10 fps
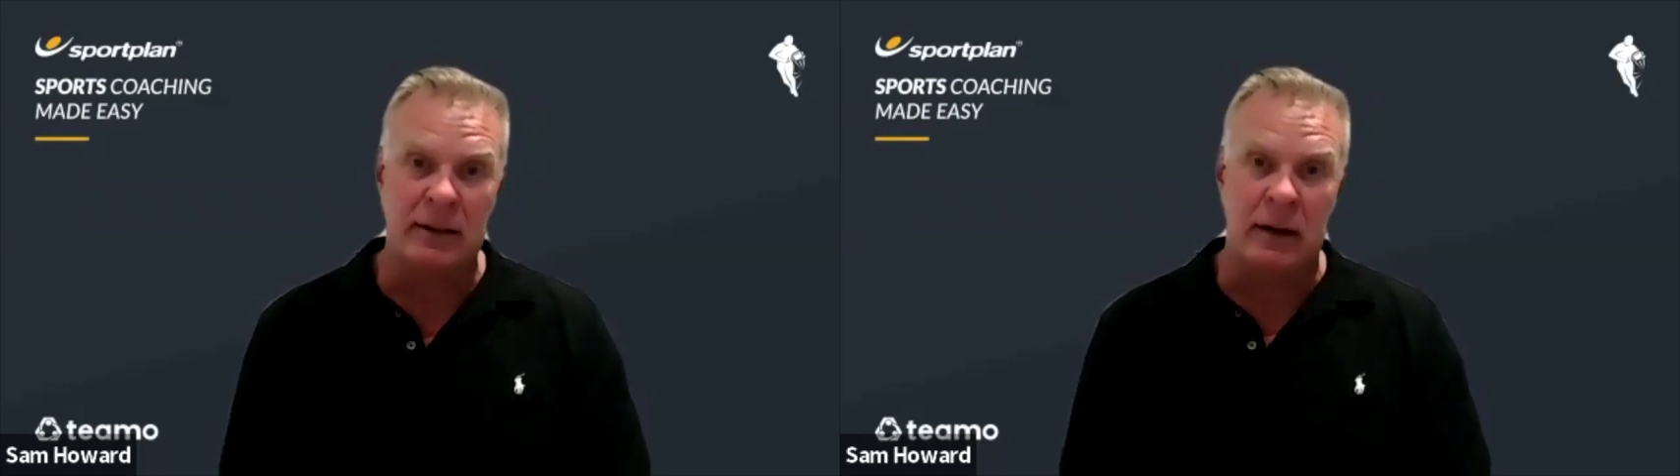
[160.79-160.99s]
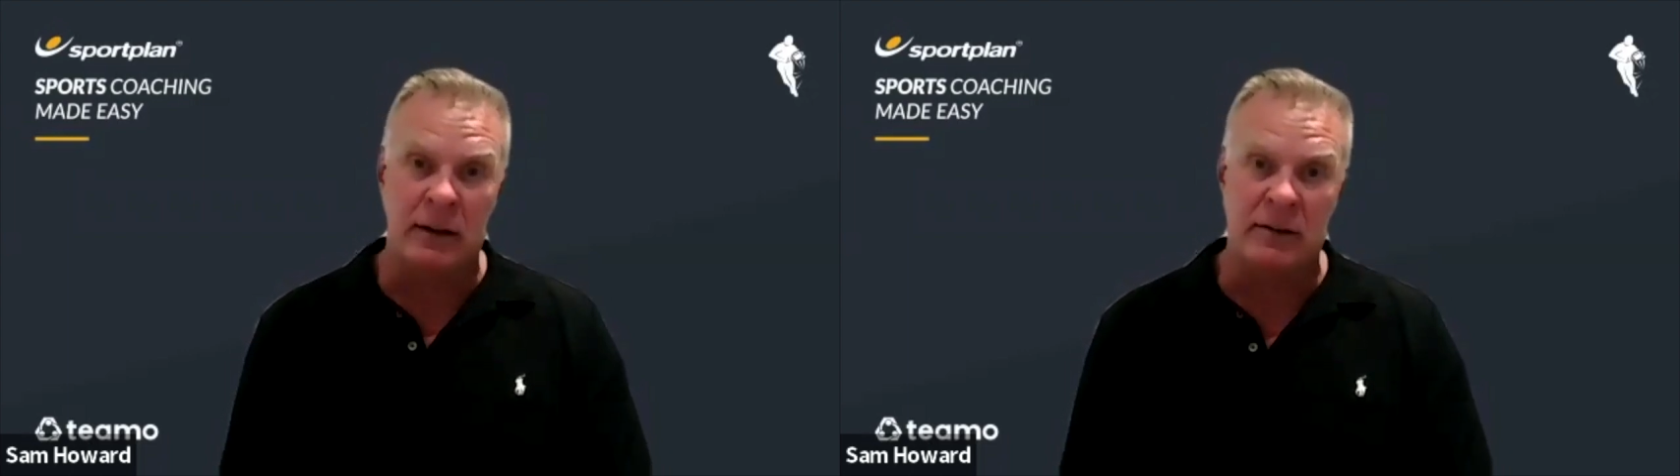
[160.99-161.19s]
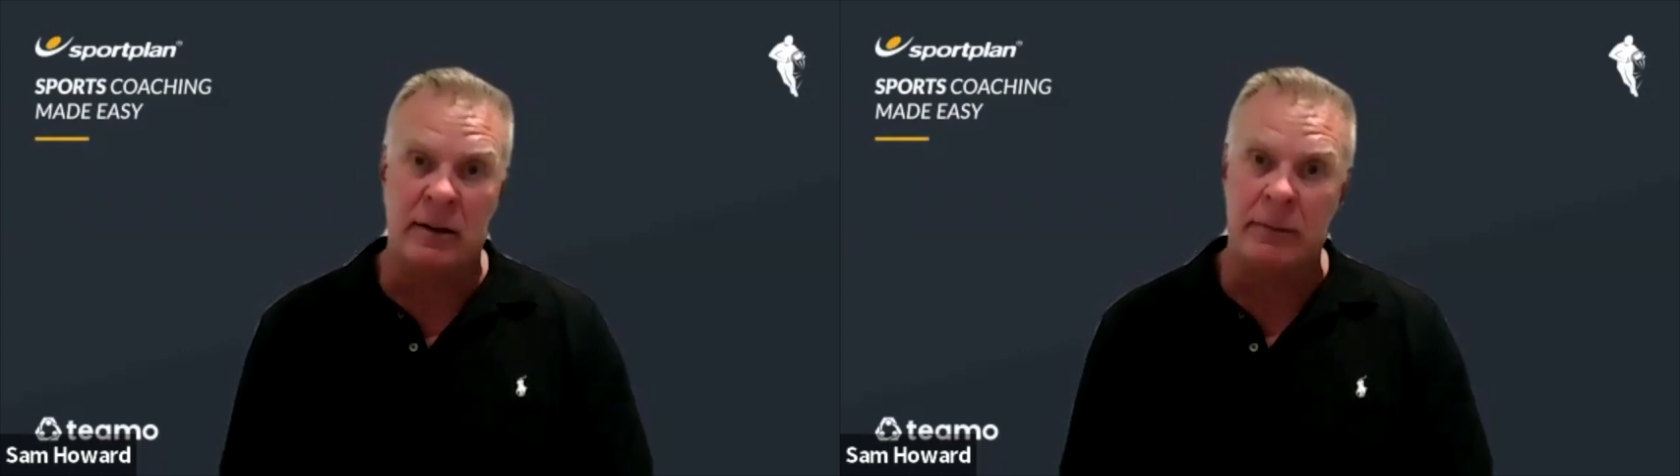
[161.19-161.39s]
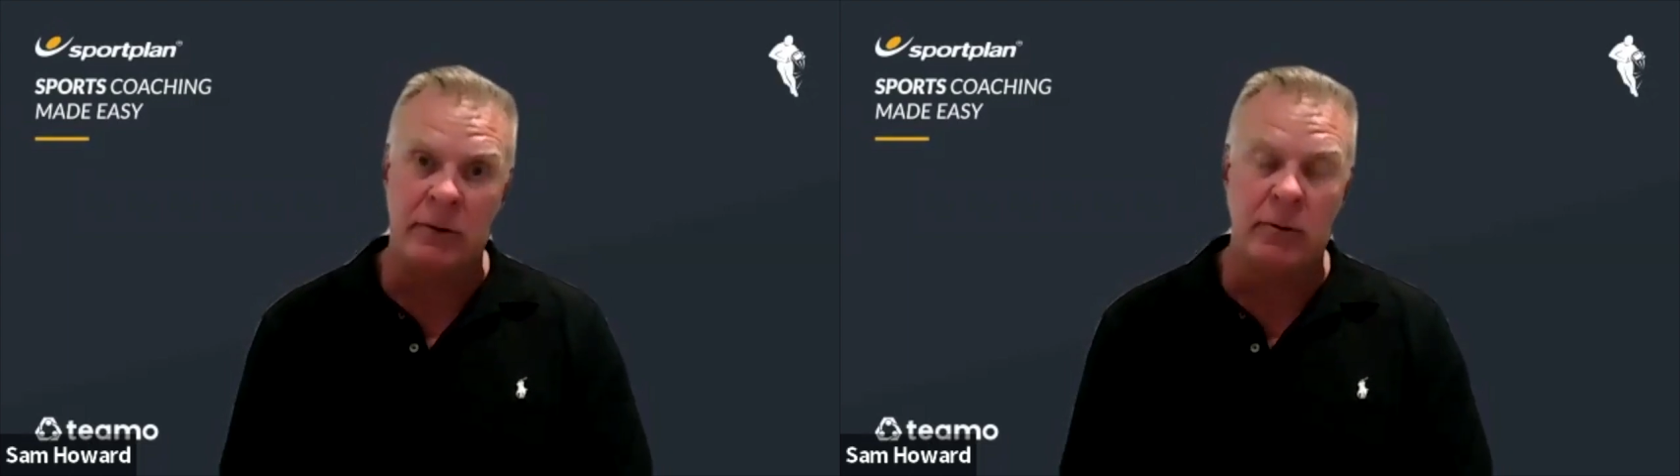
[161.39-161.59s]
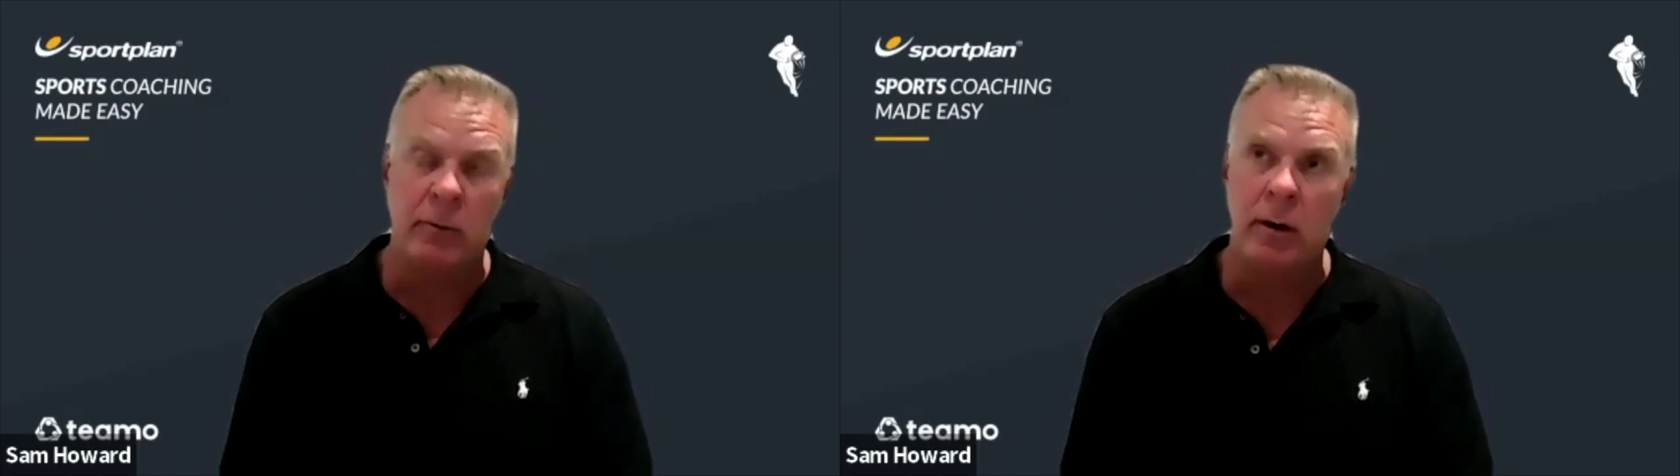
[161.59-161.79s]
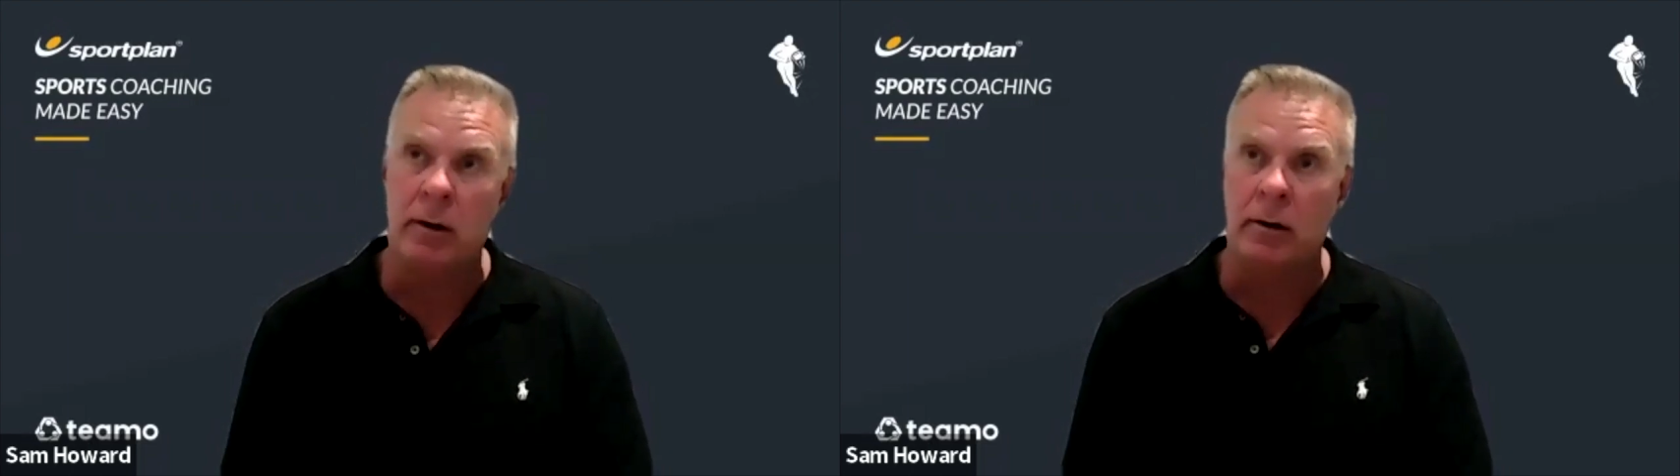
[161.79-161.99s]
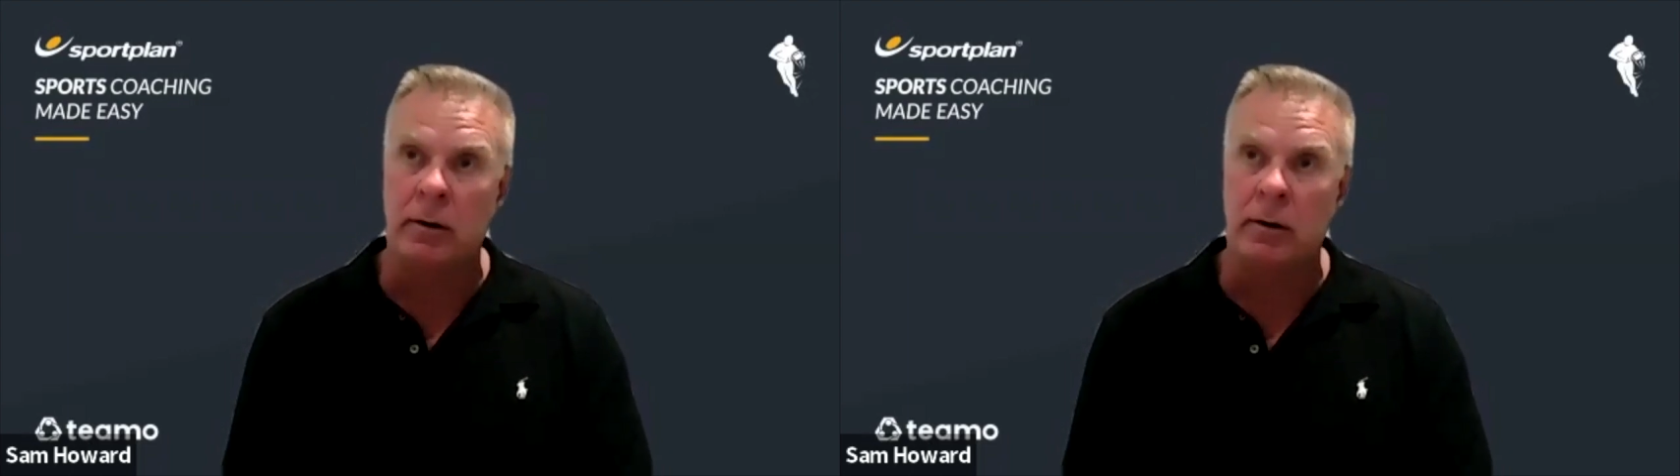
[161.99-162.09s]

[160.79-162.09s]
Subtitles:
and it's something to work on.